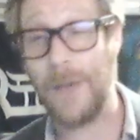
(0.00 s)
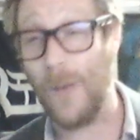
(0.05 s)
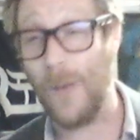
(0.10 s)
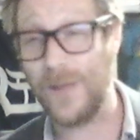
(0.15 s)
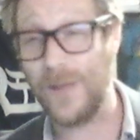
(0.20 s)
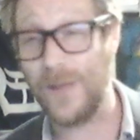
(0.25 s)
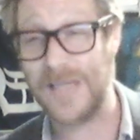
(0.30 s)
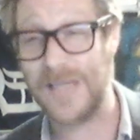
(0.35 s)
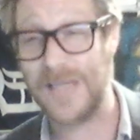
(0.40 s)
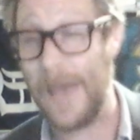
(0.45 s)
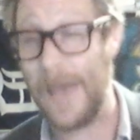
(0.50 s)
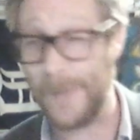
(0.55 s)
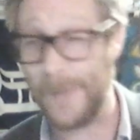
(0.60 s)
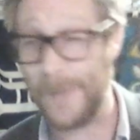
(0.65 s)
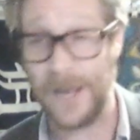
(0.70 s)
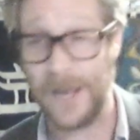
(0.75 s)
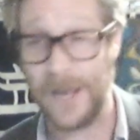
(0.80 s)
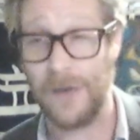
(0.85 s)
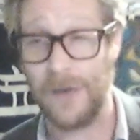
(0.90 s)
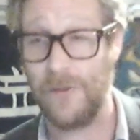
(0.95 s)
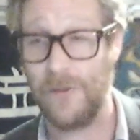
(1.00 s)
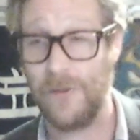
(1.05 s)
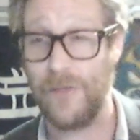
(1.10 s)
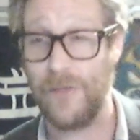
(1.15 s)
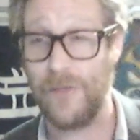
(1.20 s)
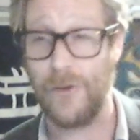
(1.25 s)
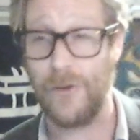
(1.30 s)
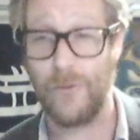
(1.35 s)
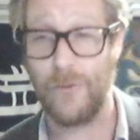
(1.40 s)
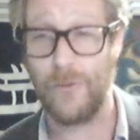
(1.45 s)
about what's happening under
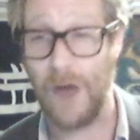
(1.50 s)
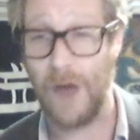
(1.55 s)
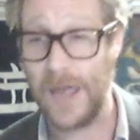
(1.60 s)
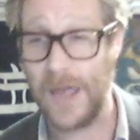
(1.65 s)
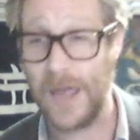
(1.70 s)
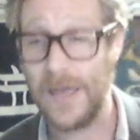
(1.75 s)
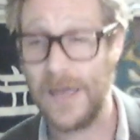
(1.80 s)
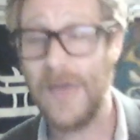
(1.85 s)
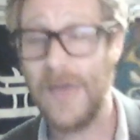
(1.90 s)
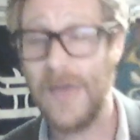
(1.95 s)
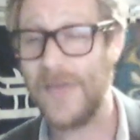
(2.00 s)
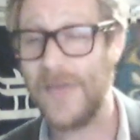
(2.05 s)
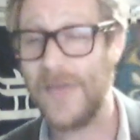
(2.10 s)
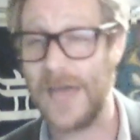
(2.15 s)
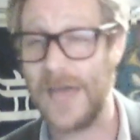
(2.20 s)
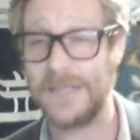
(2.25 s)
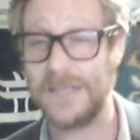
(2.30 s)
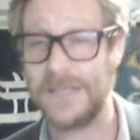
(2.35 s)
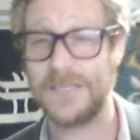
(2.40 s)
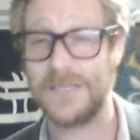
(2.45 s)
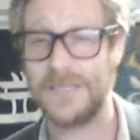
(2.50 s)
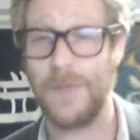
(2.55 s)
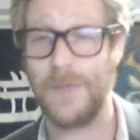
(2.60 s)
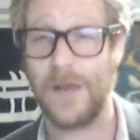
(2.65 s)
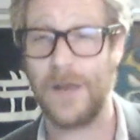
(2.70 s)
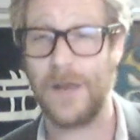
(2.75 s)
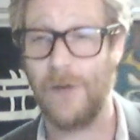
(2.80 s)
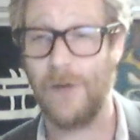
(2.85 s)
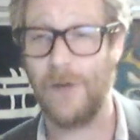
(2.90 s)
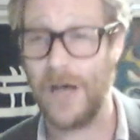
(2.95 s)
the Third Reich, the
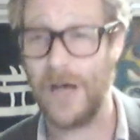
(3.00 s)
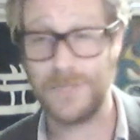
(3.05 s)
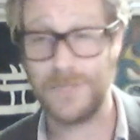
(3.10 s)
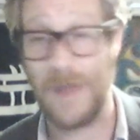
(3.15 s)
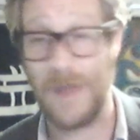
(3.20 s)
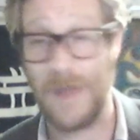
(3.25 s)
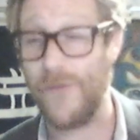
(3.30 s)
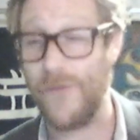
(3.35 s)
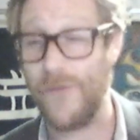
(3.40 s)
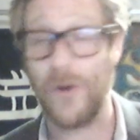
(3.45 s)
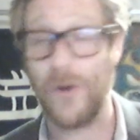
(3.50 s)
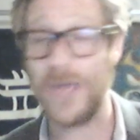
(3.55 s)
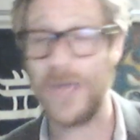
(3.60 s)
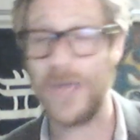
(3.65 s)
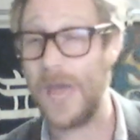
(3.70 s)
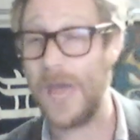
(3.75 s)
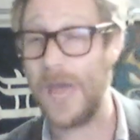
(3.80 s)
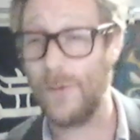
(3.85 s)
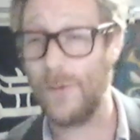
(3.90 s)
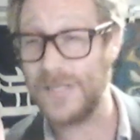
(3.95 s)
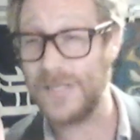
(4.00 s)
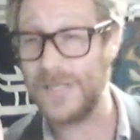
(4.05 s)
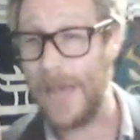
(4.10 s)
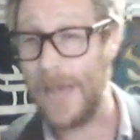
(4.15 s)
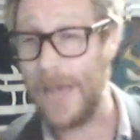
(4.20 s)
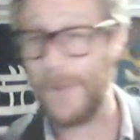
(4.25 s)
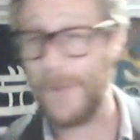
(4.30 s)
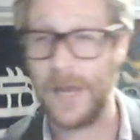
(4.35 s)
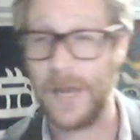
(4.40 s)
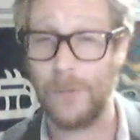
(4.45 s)
anti-Semitic laws. By 38, what's
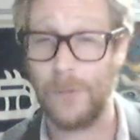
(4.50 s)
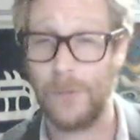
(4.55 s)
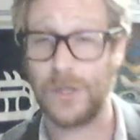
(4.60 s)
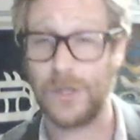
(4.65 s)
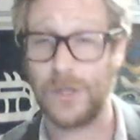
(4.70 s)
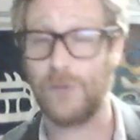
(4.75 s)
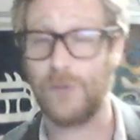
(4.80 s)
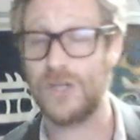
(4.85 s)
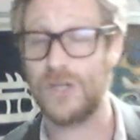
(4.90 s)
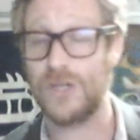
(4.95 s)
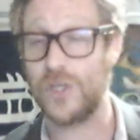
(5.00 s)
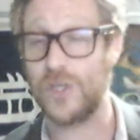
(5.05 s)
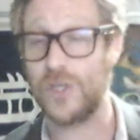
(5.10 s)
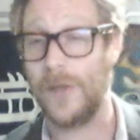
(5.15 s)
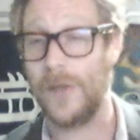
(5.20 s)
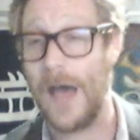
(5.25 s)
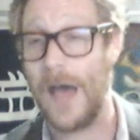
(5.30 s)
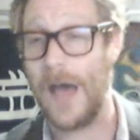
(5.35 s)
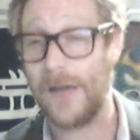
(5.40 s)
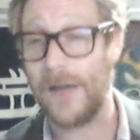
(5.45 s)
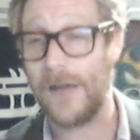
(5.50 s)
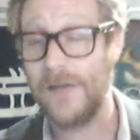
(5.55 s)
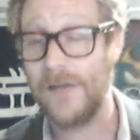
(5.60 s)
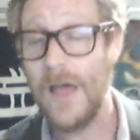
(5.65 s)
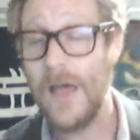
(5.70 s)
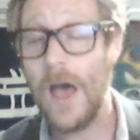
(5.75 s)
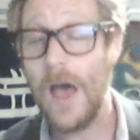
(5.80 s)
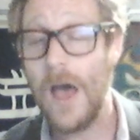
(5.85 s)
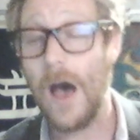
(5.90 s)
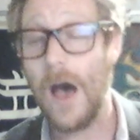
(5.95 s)
happening with the Kristallnacht
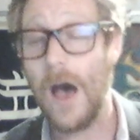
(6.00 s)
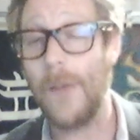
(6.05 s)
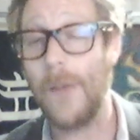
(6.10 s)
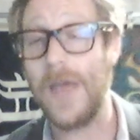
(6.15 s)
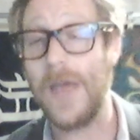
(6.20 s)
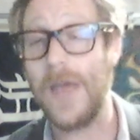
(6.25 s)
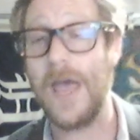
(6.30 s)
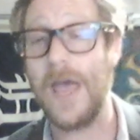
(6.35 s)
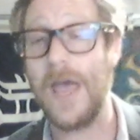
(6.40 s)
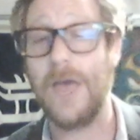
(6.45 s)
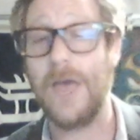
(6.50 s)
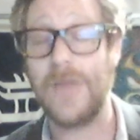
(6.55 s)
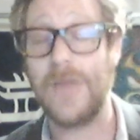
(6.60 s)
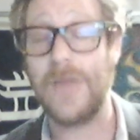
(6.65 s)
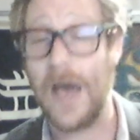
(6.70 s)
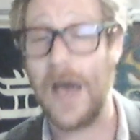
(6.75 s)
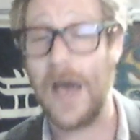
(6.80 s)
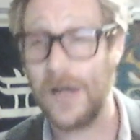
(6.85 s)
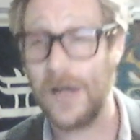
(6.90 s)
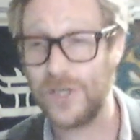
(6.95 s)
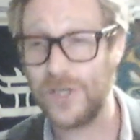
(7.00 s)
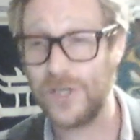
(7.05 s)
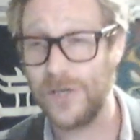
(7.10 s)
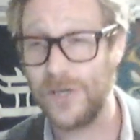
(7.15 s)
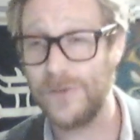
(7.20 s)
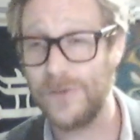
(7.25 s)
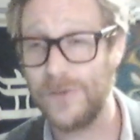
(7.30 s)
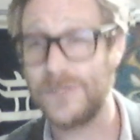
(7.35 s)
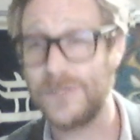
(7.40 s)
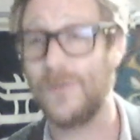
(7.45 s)
and the
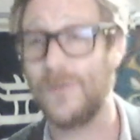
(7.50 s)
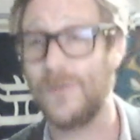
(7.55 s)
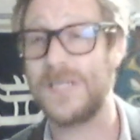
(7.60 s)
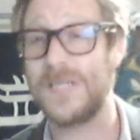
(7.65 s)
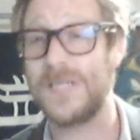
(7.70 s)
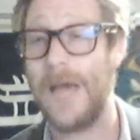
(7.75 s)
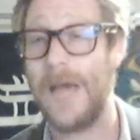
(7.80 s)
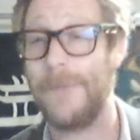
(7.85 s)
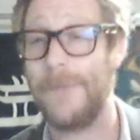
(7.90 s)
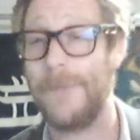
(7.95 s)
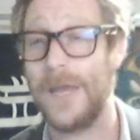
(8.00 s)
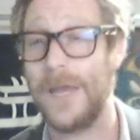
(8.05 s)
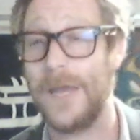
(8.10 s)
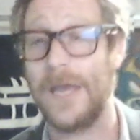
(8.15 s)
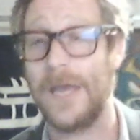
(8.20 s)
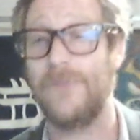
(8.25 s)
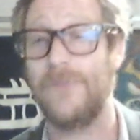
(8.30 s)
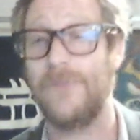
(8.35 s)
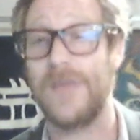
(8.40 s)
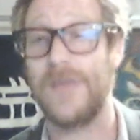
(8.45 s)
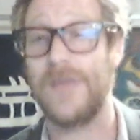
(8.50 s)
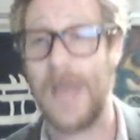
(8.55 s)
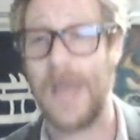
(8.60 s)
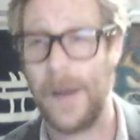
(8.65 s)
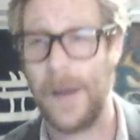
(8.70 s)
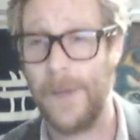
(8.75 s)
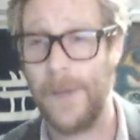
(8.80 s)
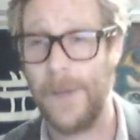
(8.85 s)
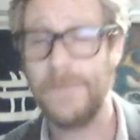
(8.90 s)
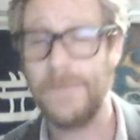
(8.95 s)
Anschluss, and what's happening in
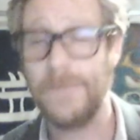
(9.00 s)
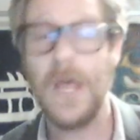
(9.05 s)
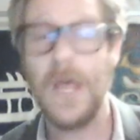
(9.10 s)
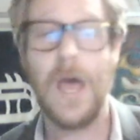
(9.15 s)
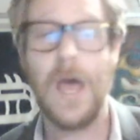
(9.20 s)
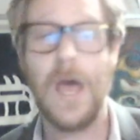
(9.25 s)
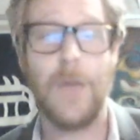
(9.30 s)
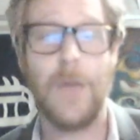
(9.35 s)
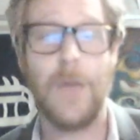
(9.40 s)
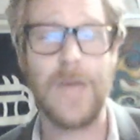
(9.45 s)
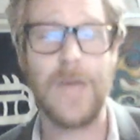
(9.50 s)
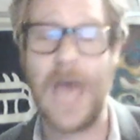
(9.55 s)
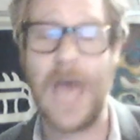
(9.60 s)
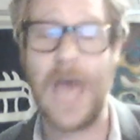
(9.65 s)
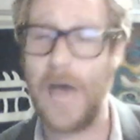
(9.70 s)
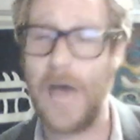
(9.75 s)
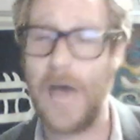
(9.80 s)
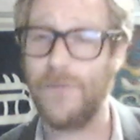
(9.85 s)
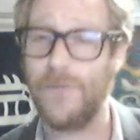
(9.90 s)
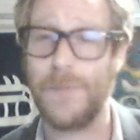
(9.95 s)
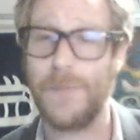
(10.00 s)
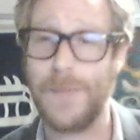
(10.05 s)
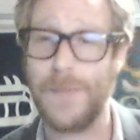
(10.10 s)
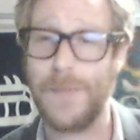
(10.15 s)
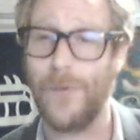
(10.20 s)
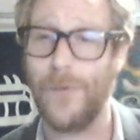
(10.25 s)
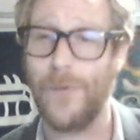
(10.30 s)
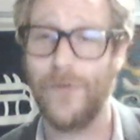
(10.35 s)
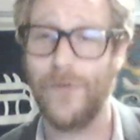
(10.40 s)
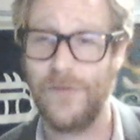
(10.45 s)
Vienna. And we have the
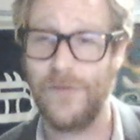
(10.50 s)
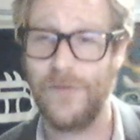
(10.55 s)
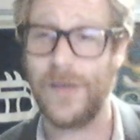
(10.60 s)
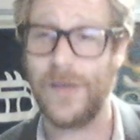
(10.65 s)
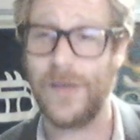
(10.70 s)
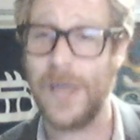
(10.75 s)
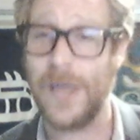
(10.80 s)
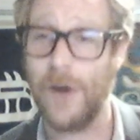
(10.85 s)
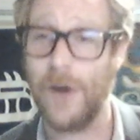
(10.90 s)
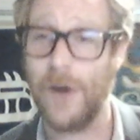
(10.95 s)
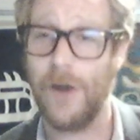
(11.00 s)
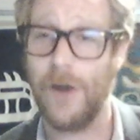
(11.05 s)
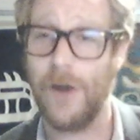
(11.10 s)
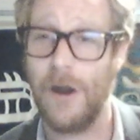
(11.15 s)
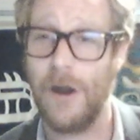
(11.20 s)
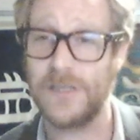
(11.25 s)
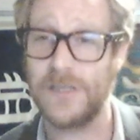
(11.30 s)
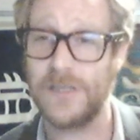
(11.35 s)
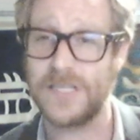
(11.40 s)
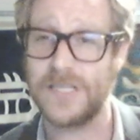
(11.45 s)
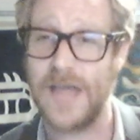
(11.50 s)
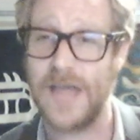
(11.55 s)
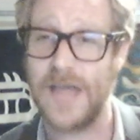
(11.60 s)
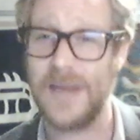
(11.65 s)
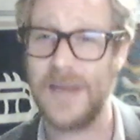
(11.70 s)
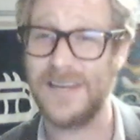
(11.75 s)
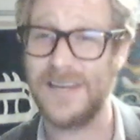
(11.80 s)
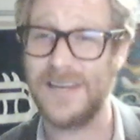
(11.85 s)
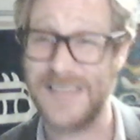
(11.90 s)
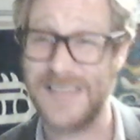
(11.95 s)
people living here in our
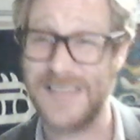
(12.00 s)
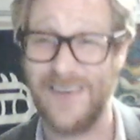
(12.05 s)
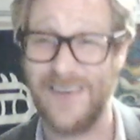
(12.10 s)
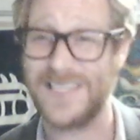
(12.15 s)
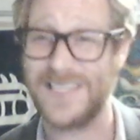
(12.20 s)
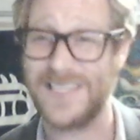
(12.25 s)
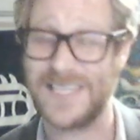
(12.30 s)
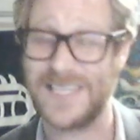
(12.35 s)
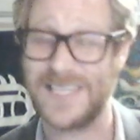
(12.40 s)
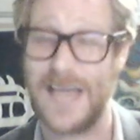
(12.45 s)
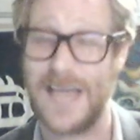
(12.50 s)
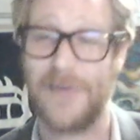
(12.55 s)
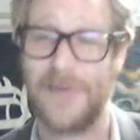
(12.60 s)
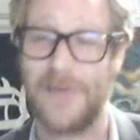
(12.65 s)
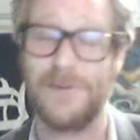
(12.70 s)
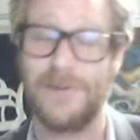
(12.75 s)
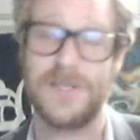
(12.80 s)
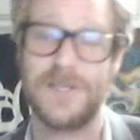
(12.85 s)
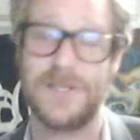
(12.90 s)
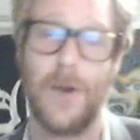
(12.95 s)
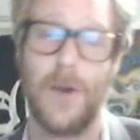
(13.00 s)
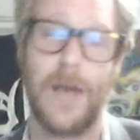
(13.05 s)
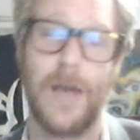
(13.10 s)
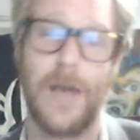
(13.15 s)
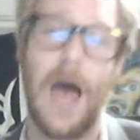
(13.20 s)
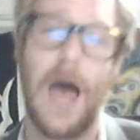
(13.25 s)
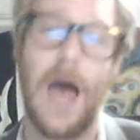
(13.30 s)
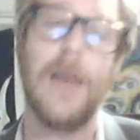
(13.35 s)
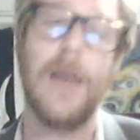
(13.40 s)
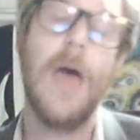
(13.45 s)
society to tell us exactly what's going